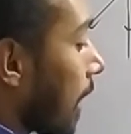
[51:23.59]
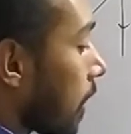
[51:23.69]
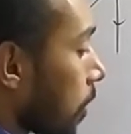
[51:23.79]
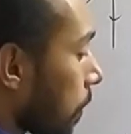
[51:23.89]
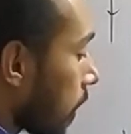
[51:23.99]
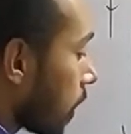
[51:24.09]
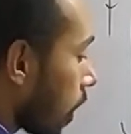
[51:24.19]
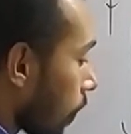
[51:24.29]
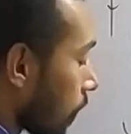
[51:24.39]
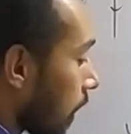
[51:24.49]
other
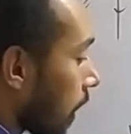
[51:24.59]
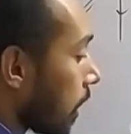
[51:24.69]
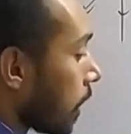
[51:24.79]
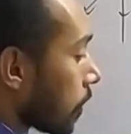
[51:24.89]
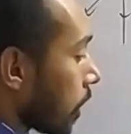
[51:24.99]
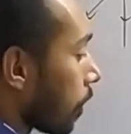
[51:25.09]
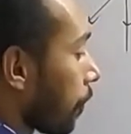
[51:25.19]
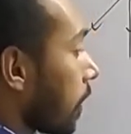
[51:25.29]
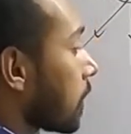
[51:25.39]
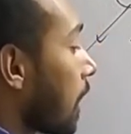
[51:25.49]
part of the
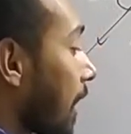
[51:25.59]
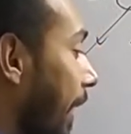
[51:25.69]
surface.